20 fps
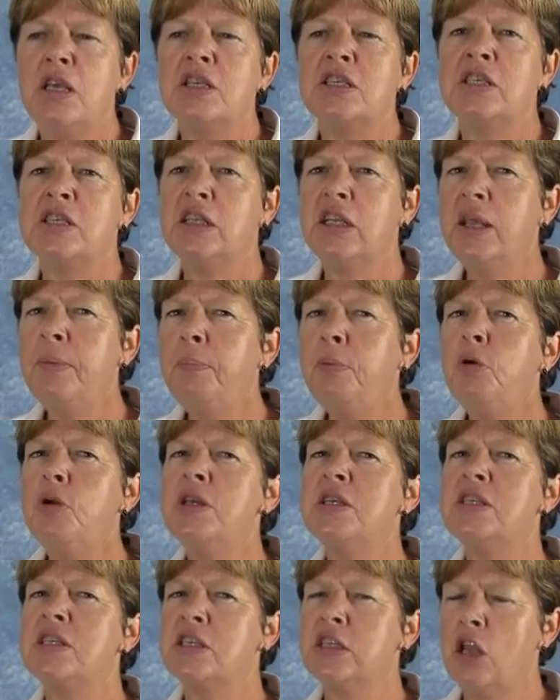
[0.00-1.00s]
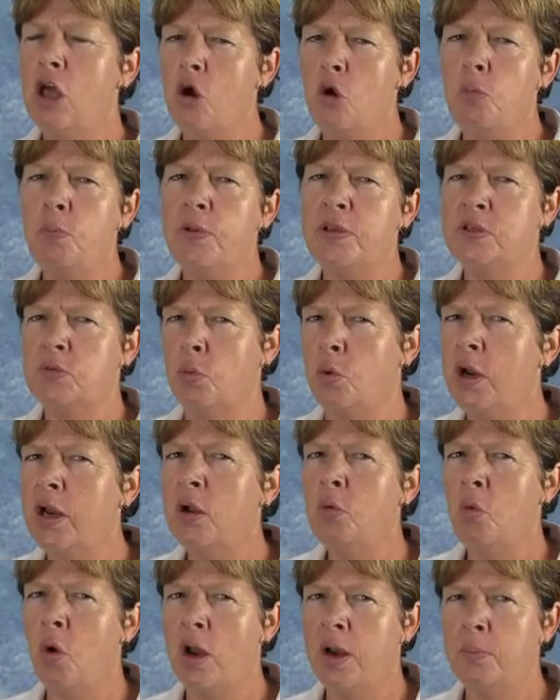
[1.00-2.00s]
Slippery slope is what
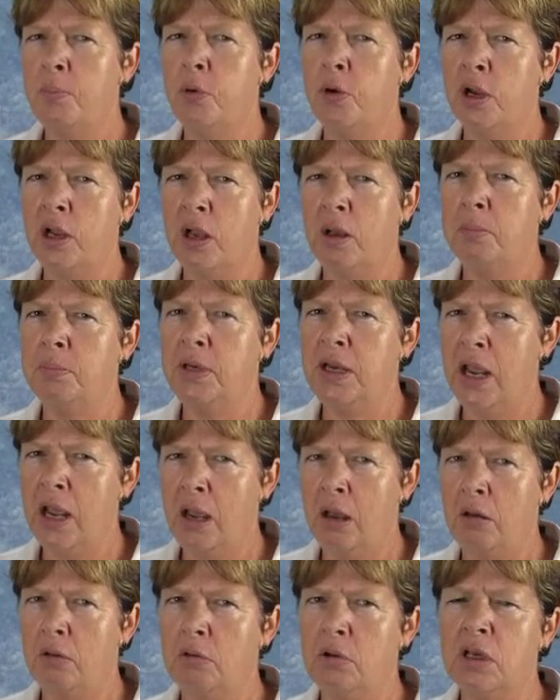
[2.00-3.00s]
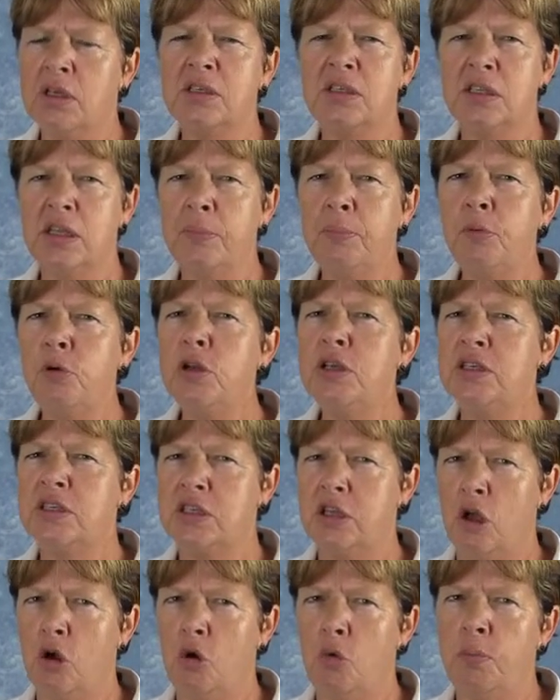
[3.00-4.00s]
I want to bring up now. A slippery
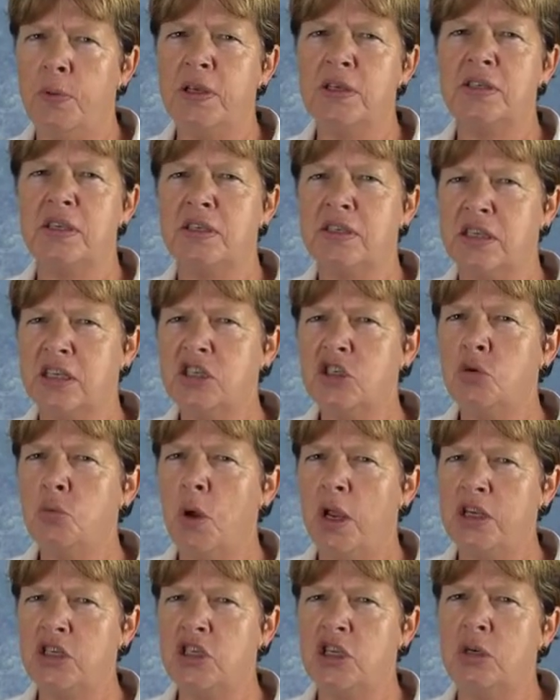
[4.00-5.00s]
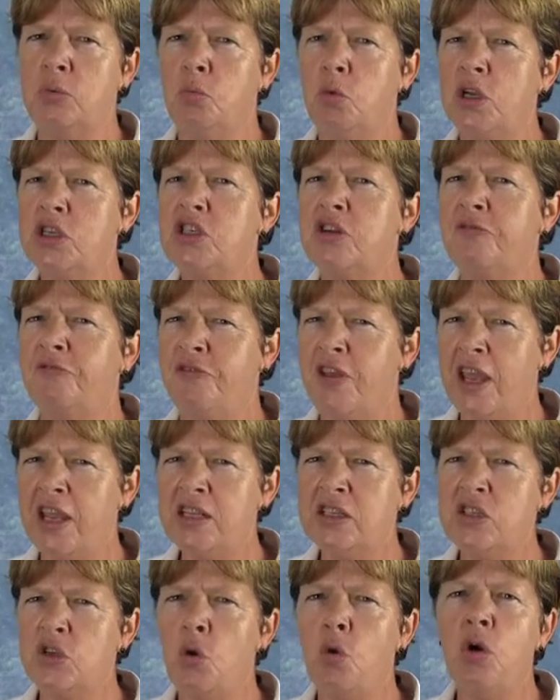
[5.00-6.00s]
slope is a situation in which
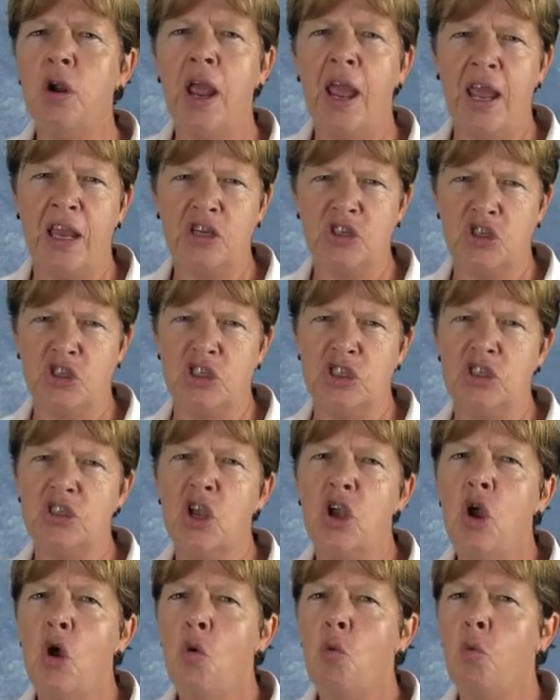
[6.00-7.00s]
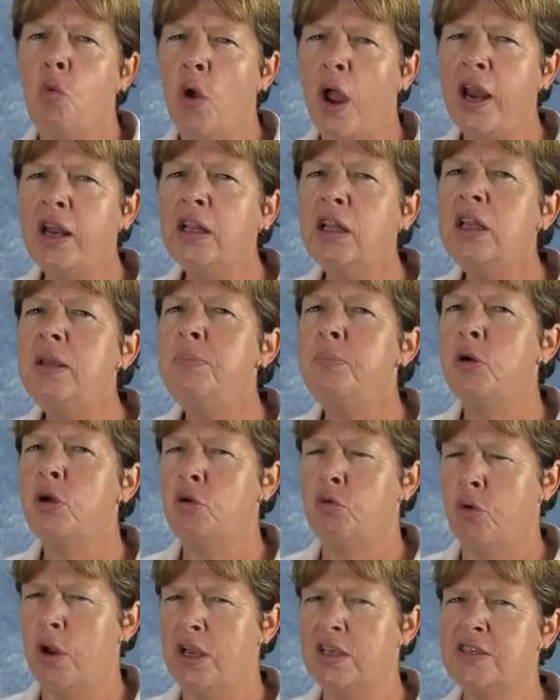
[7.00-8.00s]
events or actions readily
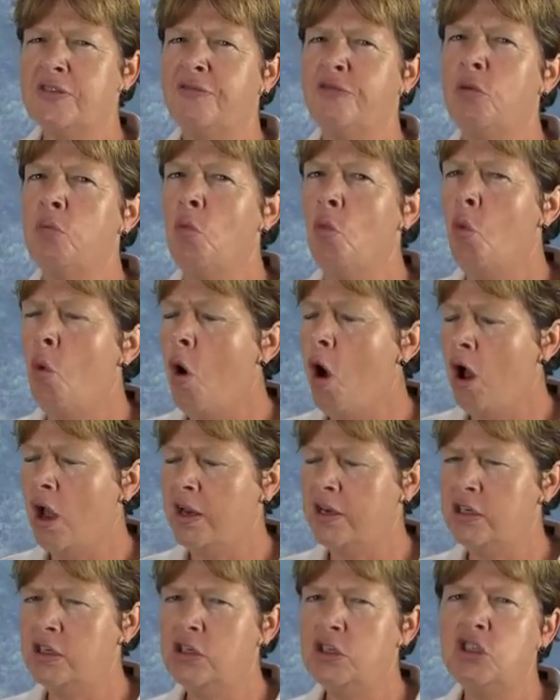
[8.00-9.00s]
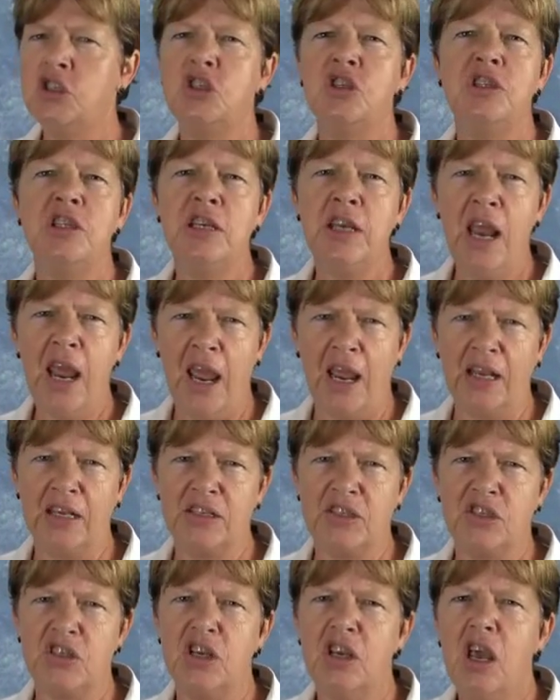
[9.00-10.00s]
progress from one to the
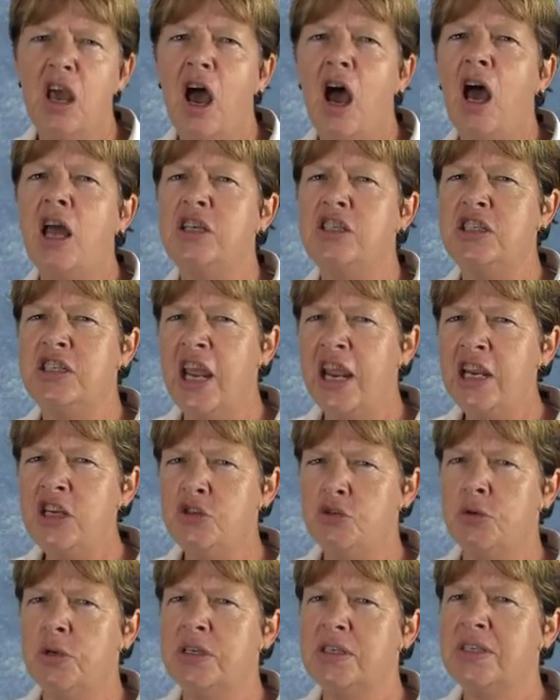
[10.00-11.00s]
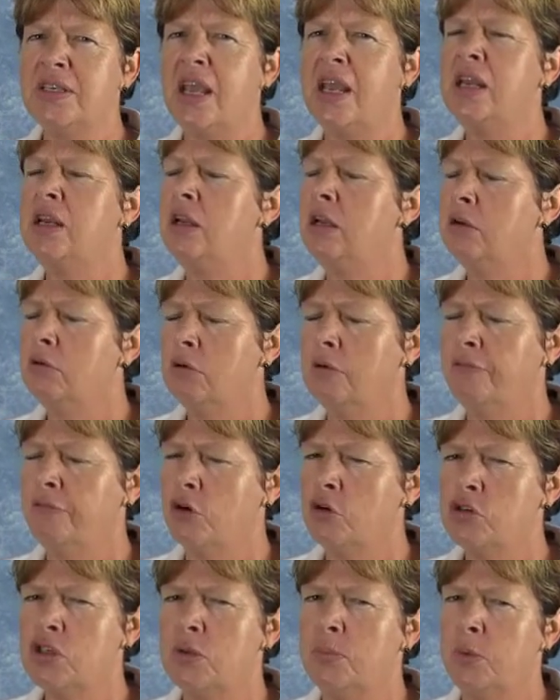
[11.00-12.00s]
next, a dangerous and
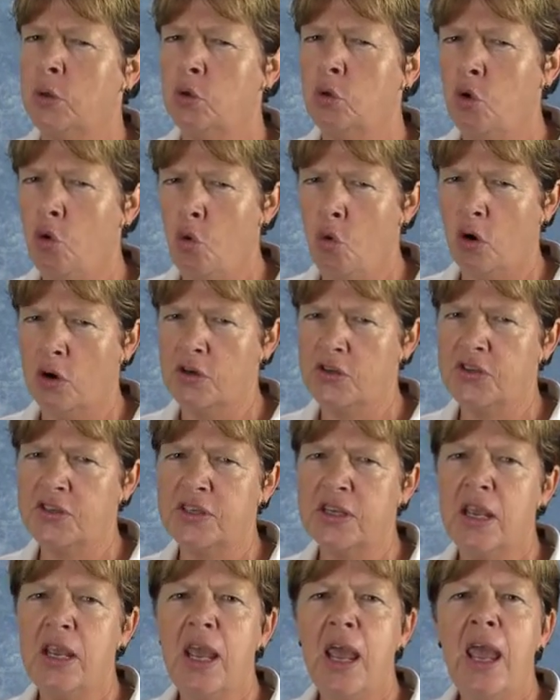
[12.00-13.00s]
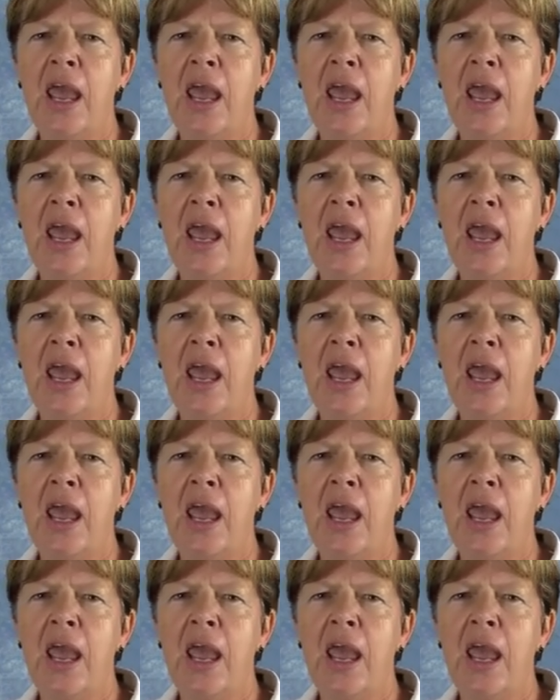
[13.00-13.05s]
irreversible course.